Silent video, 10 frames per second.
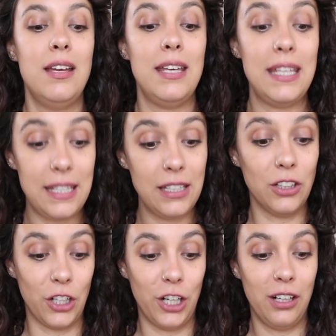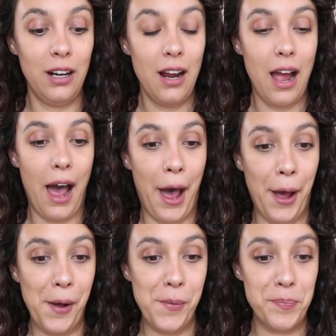healer.
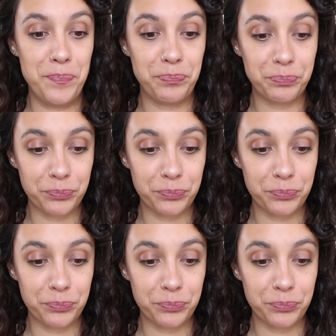And